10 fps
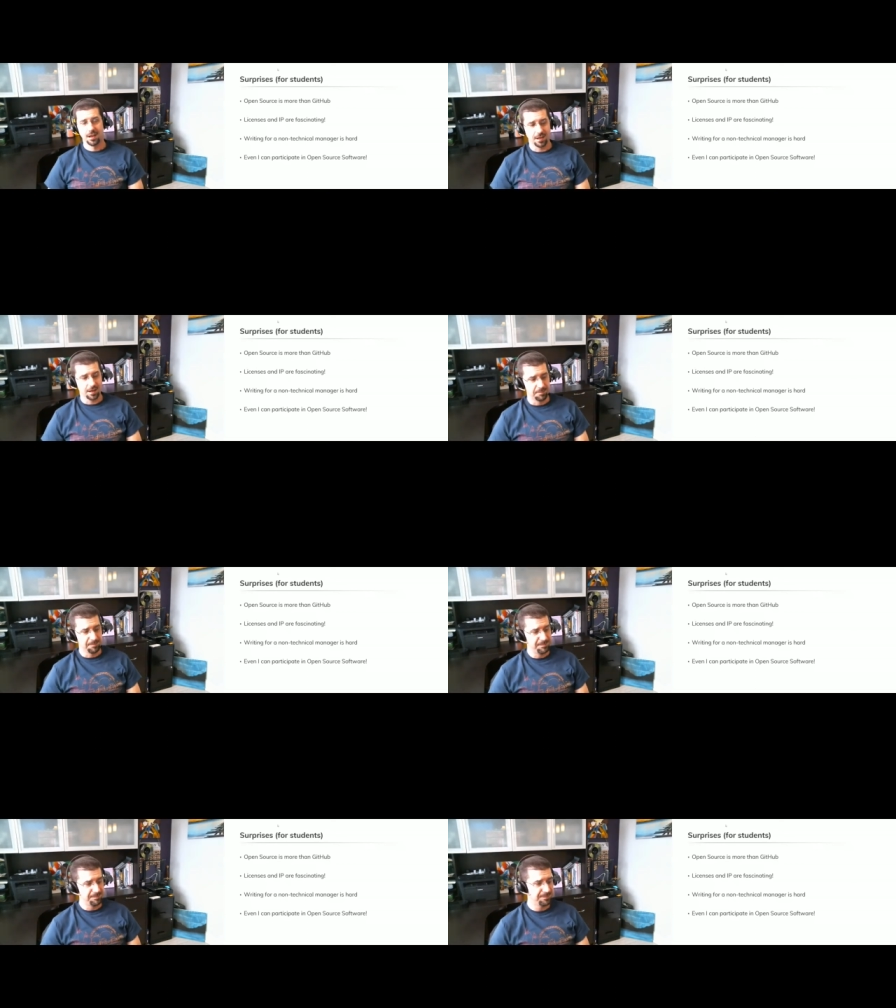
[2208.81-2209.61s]

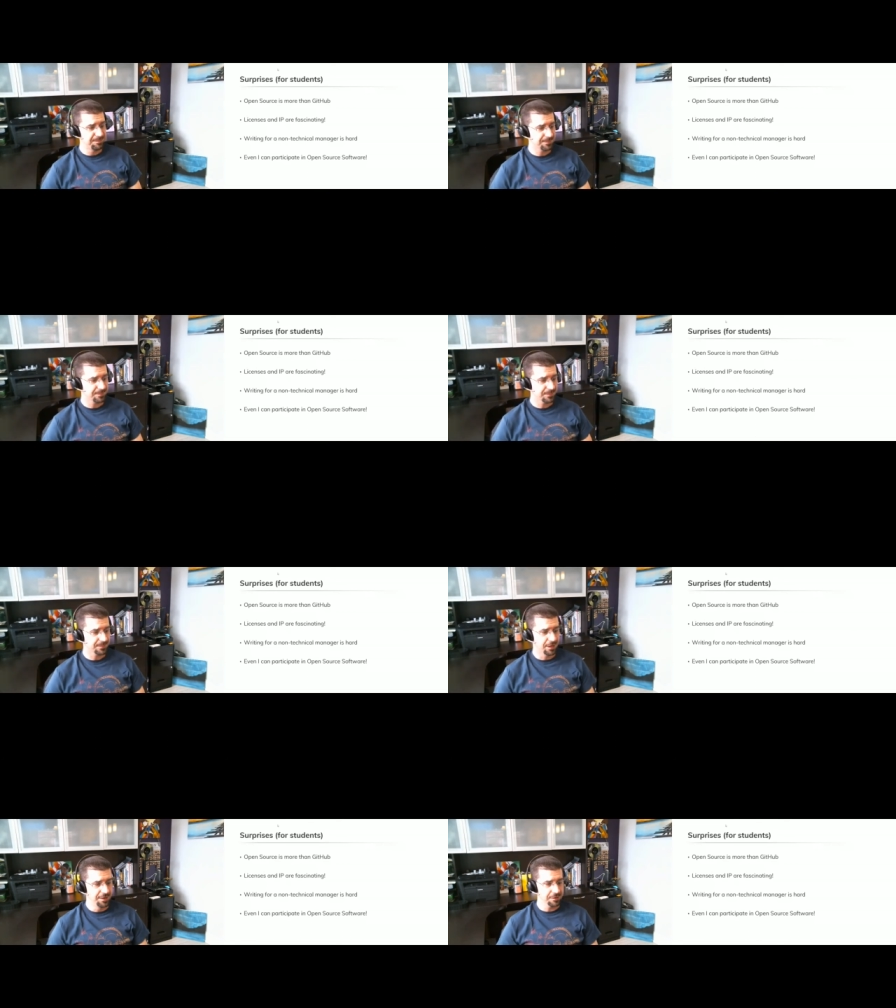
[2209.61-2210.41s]
Um,
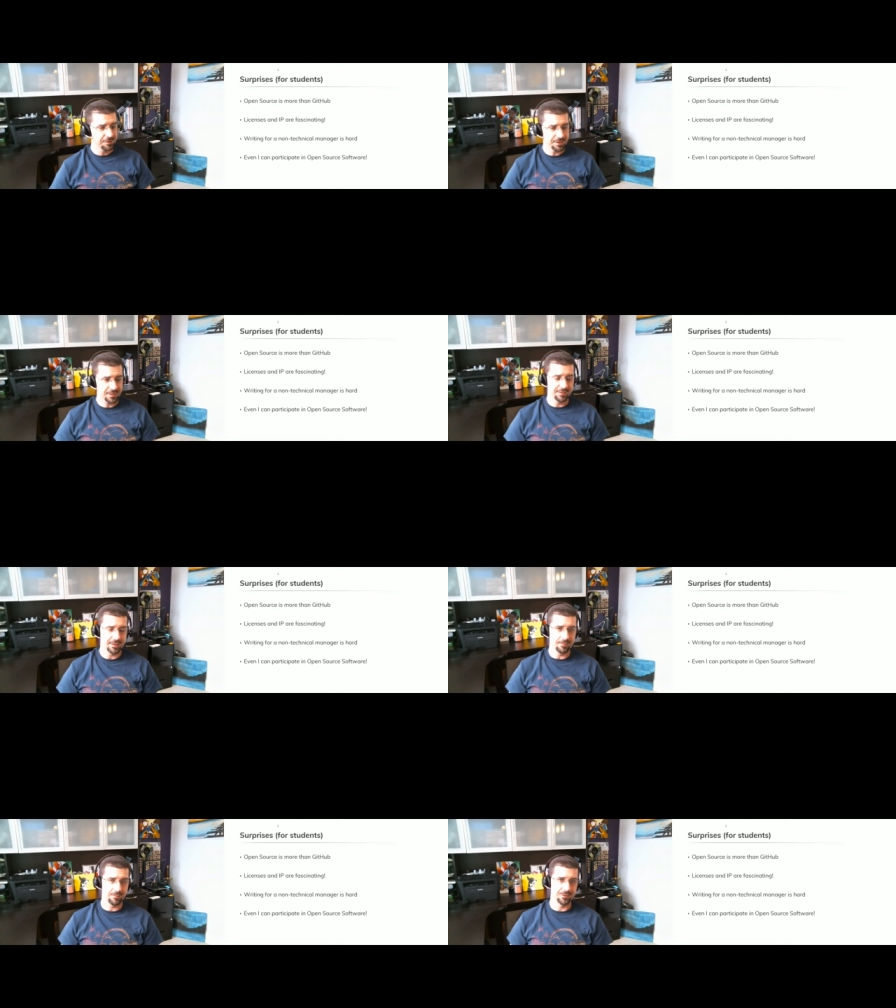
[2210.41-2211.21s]
another thing
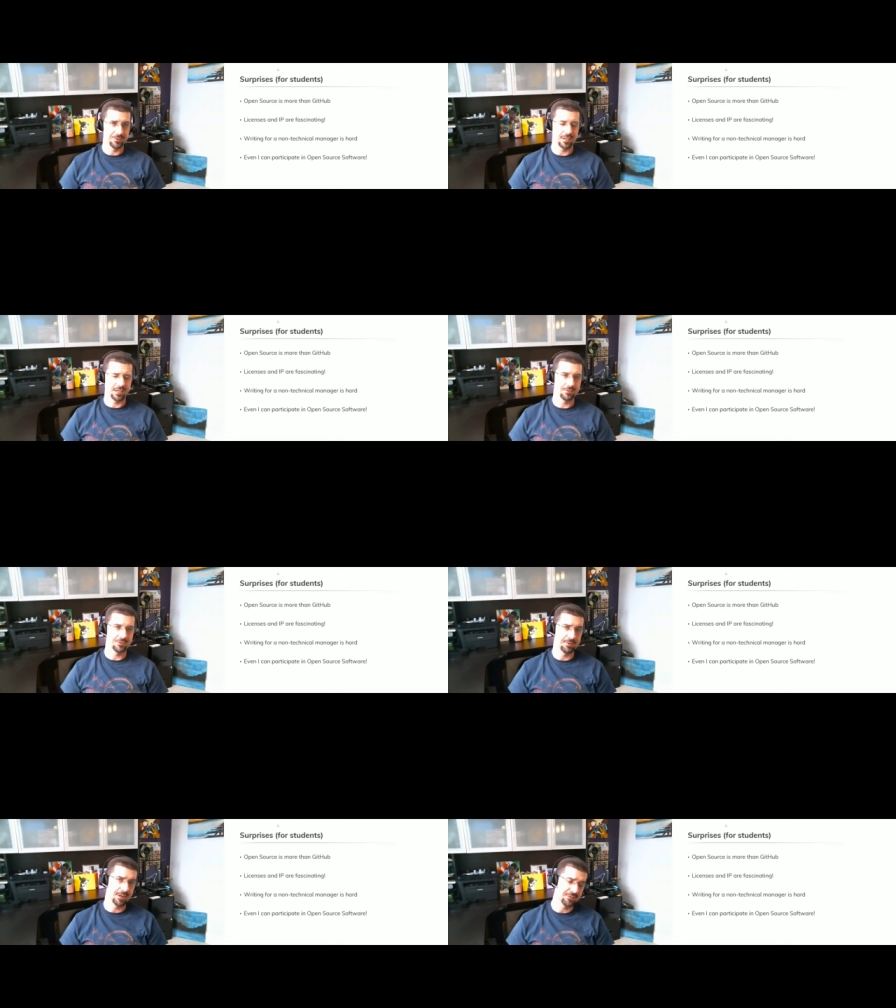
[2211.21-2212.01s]
that was kind of
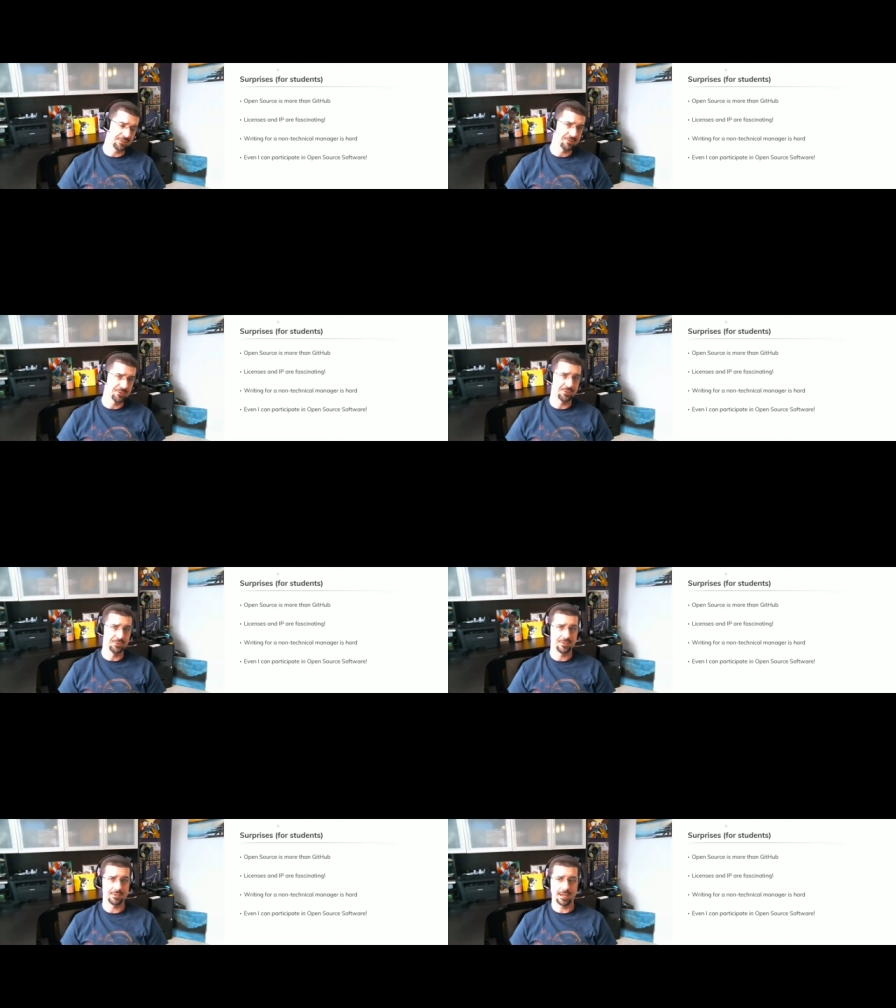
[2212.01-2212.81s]
surprising for
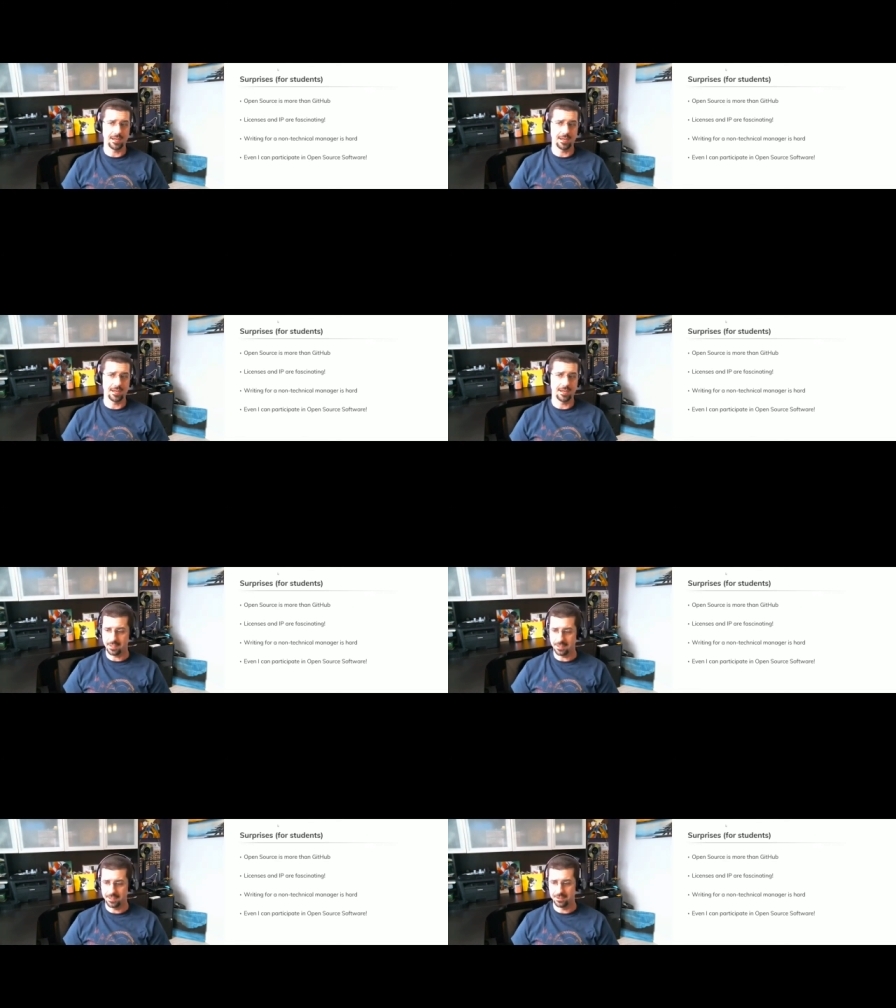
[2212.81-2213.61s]
students, I would
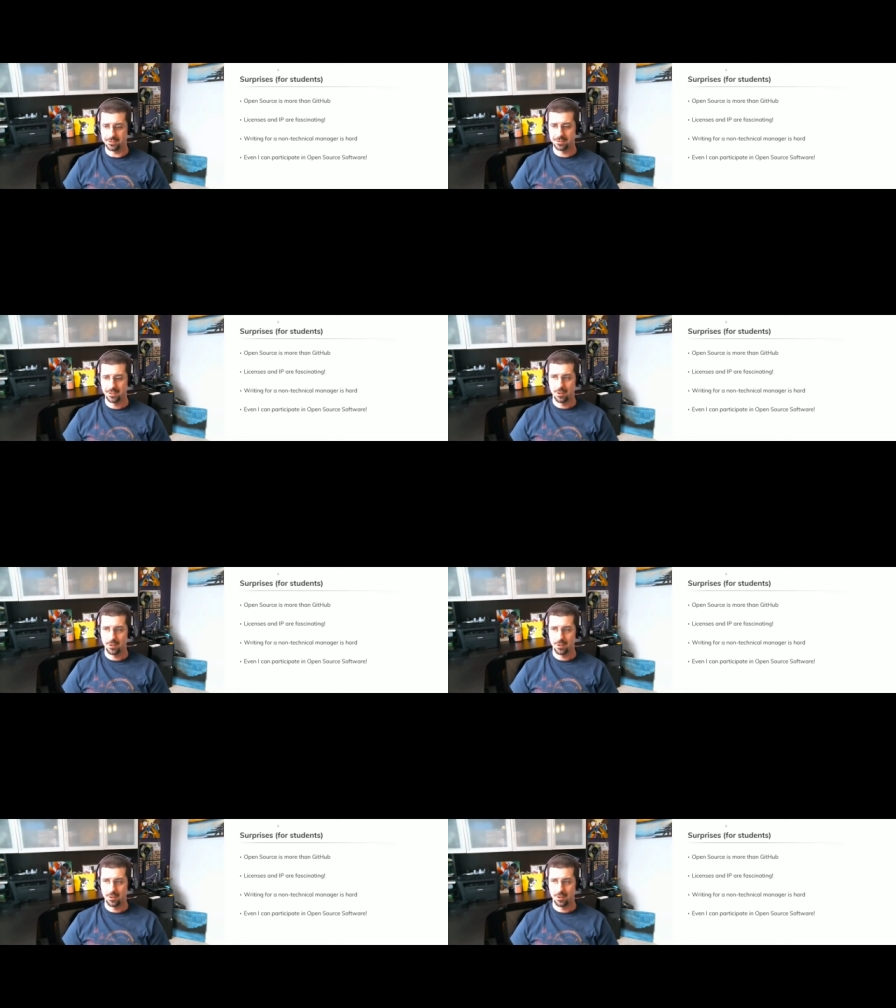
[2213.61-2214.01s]
say, is